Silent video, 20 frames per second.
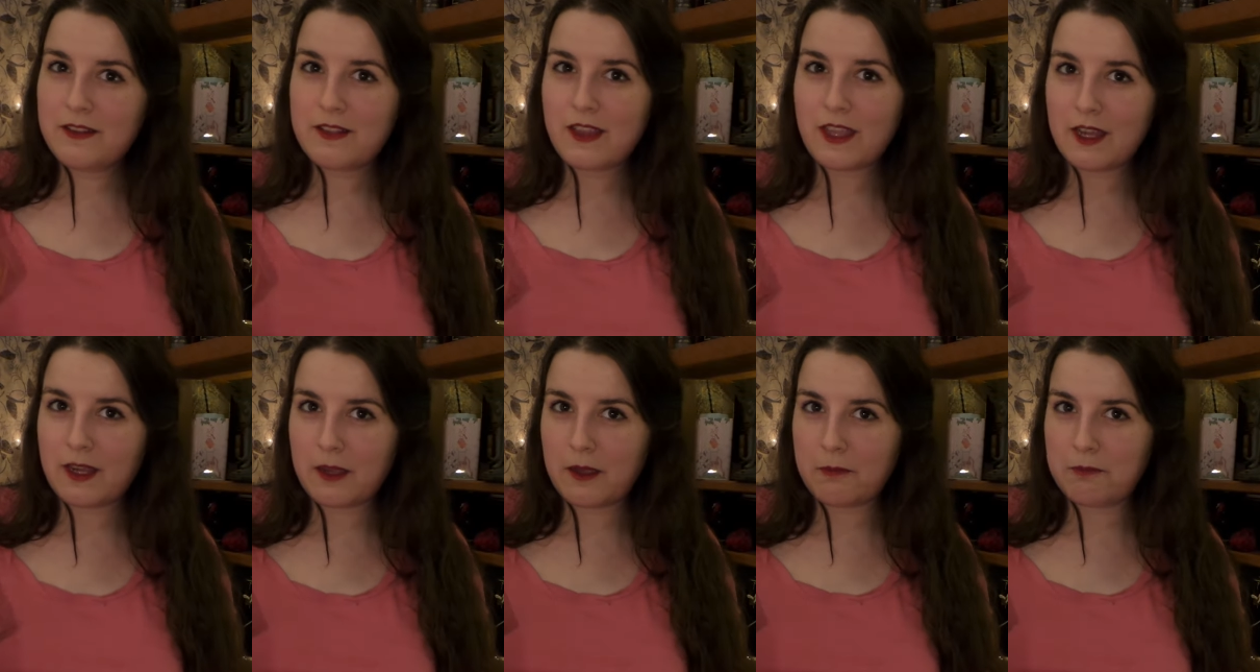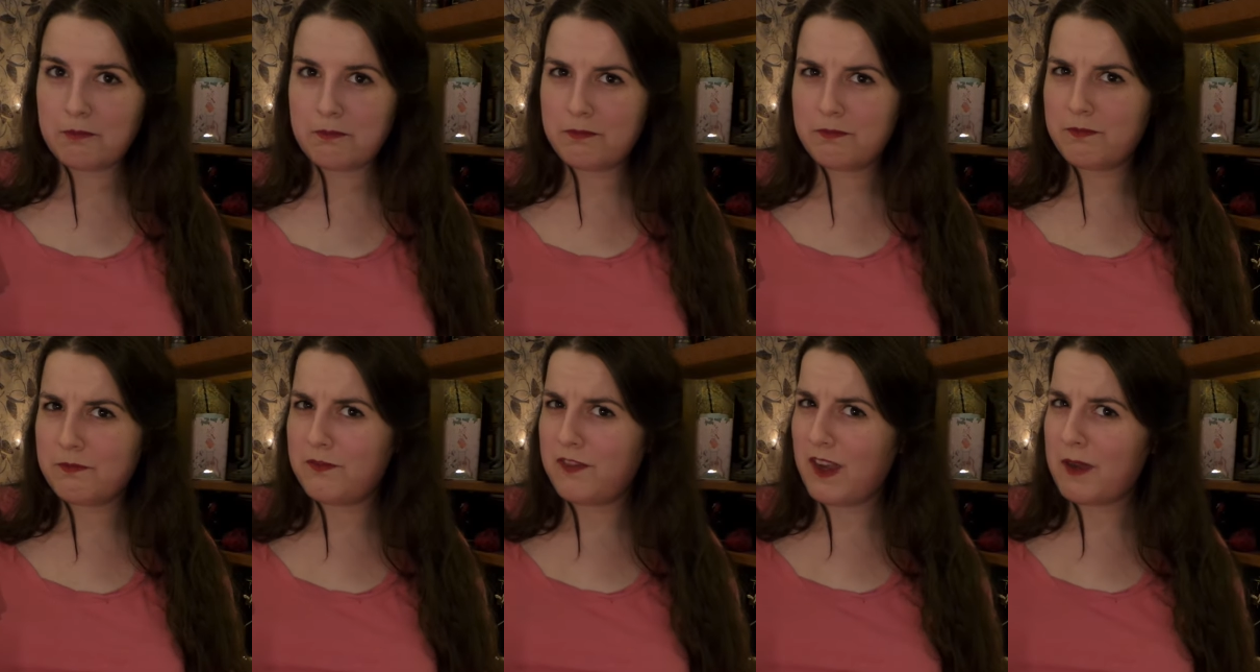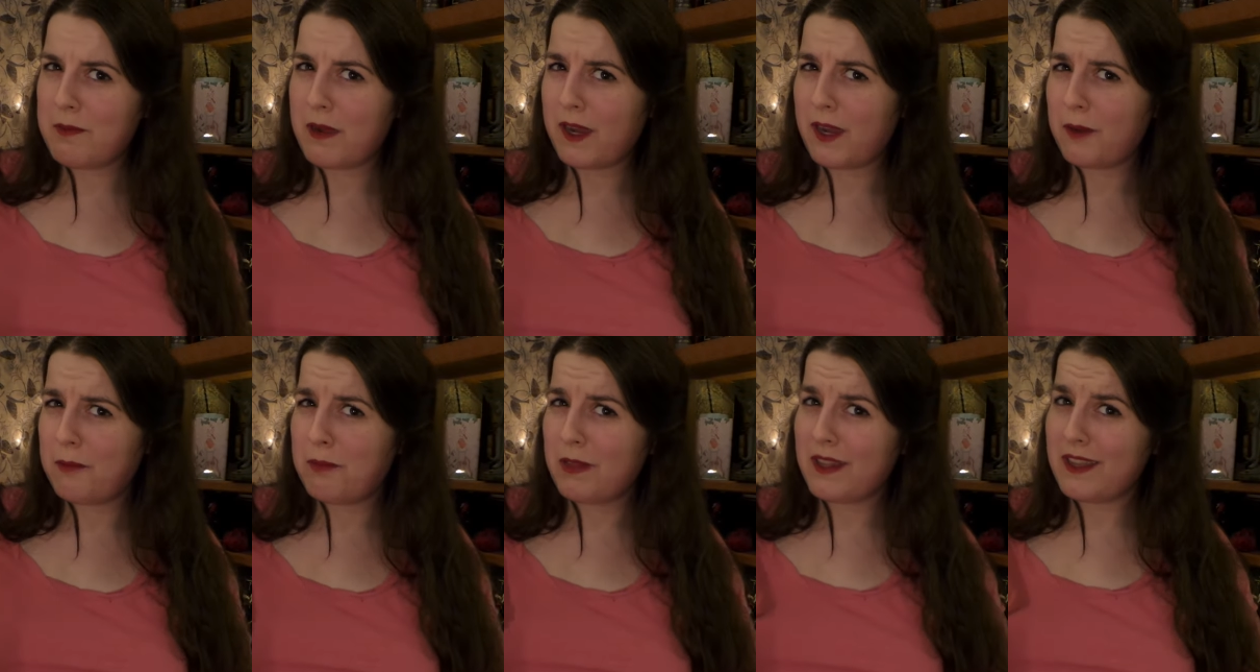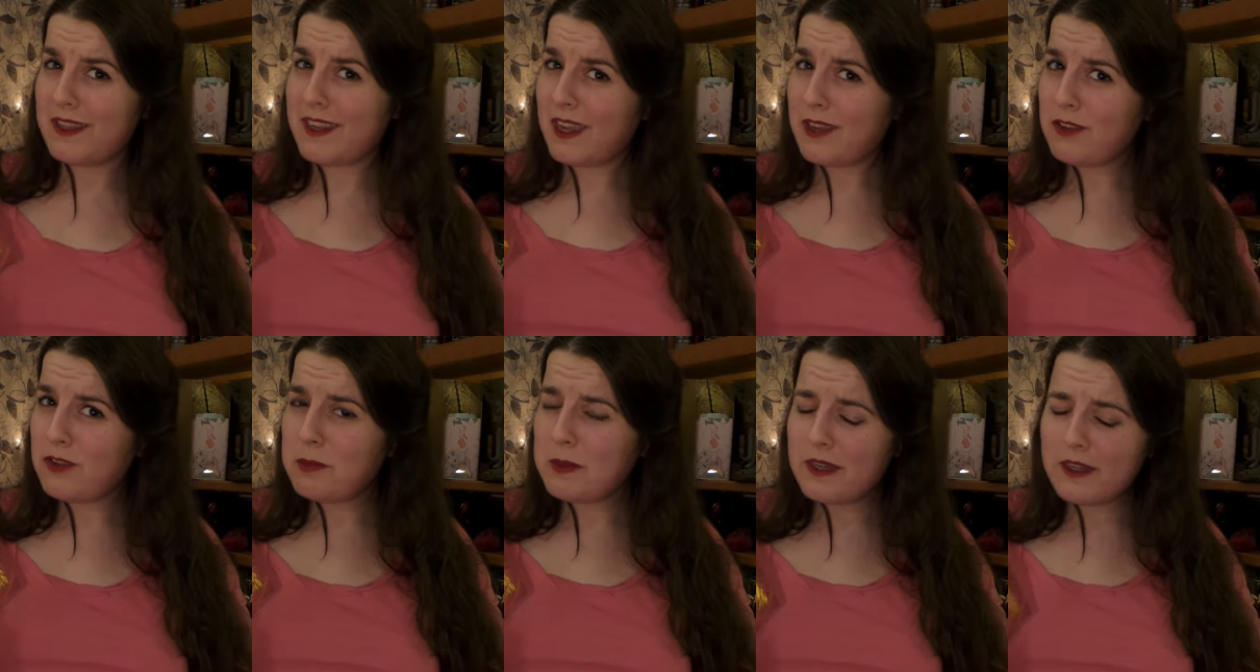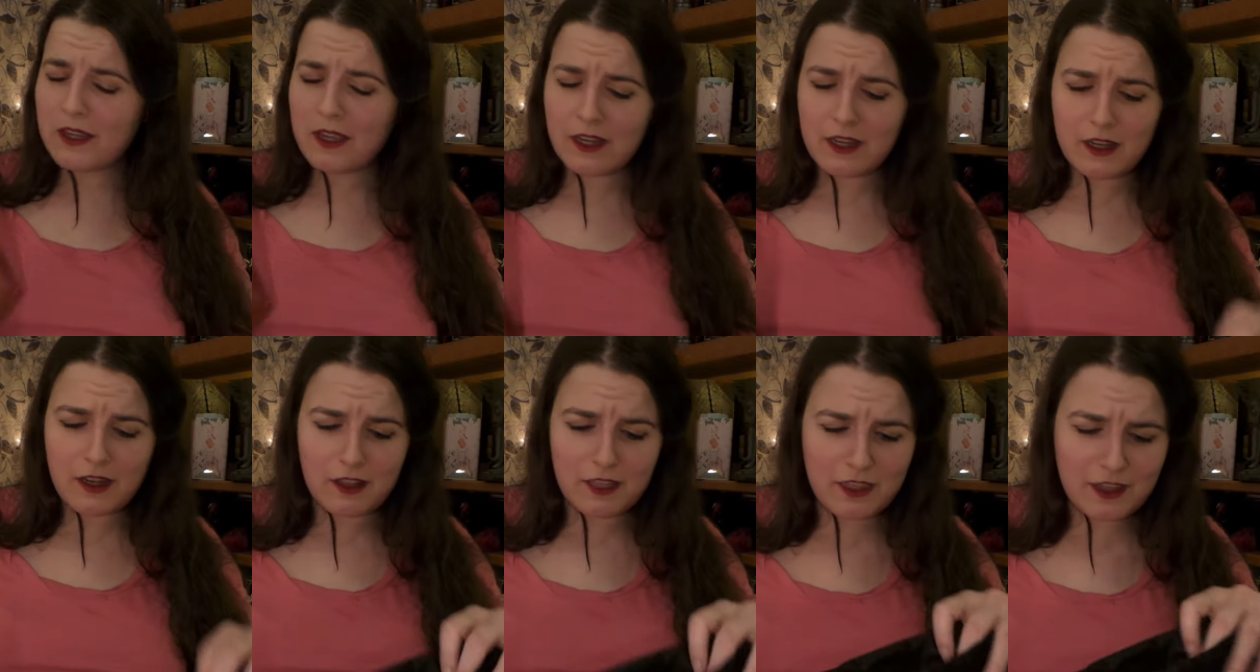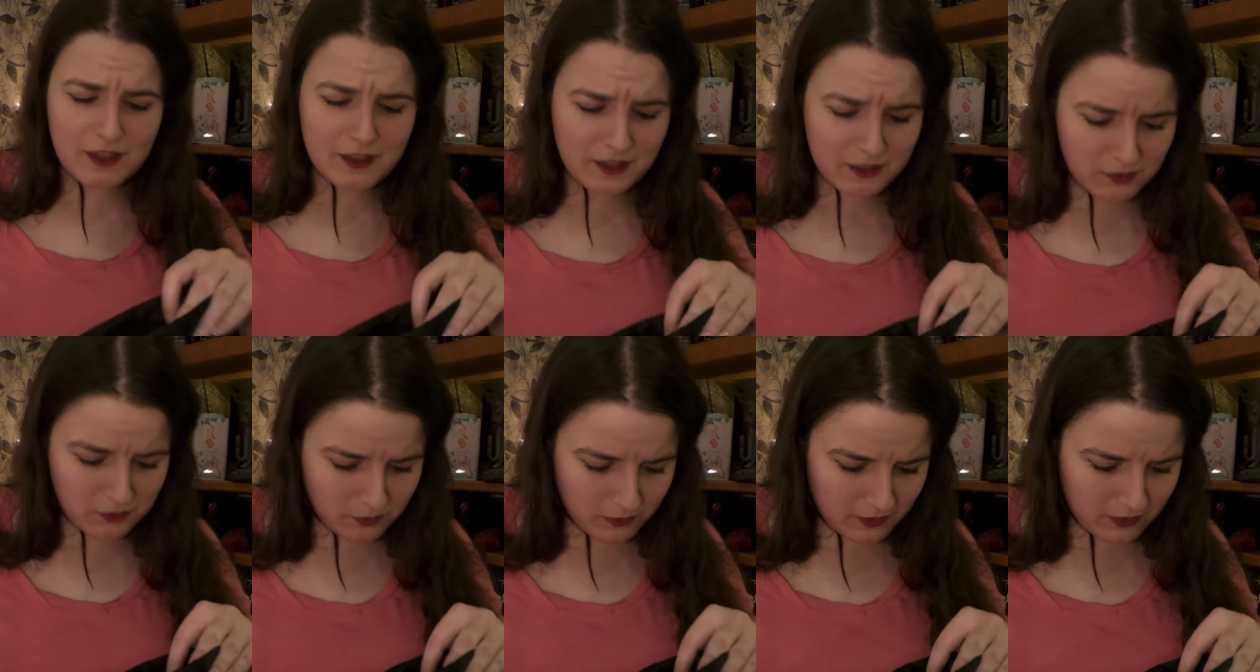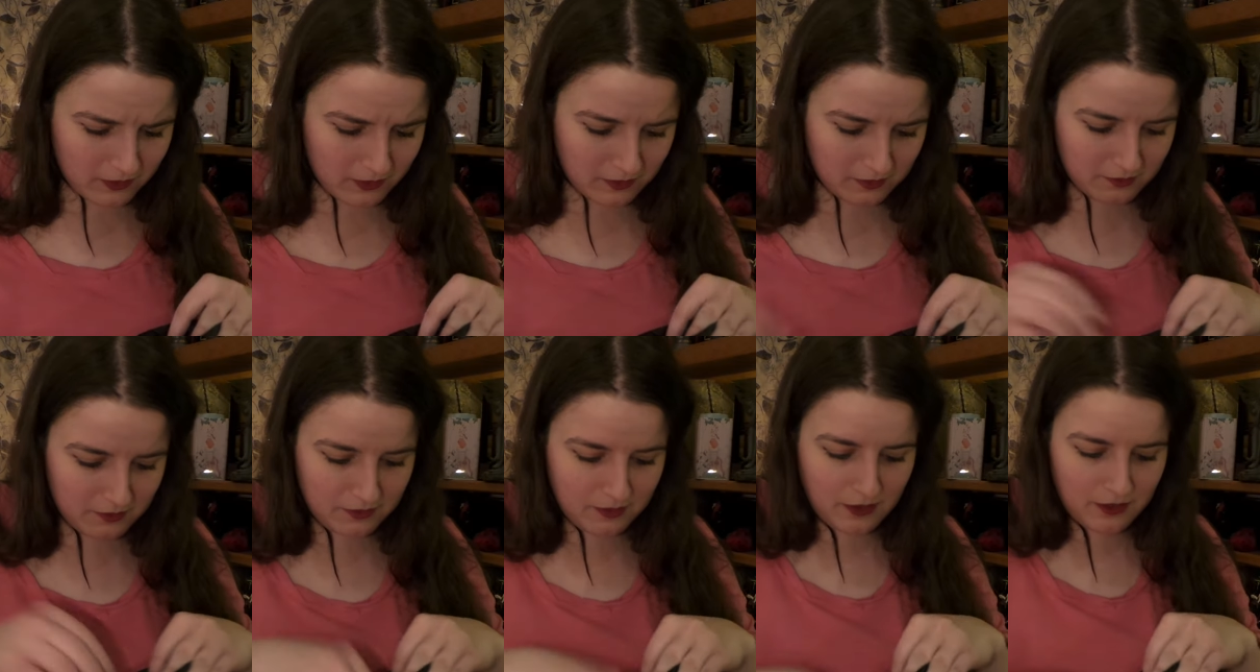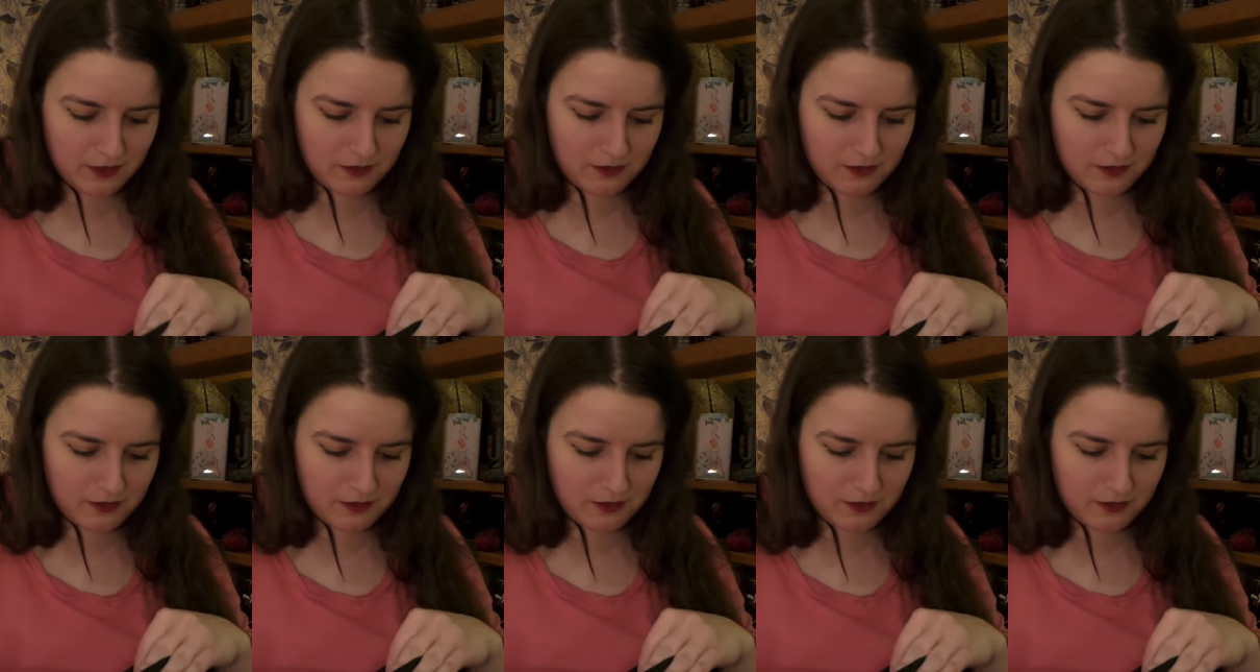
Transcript: like a vampire bloodhouse by night. I think that's what it is.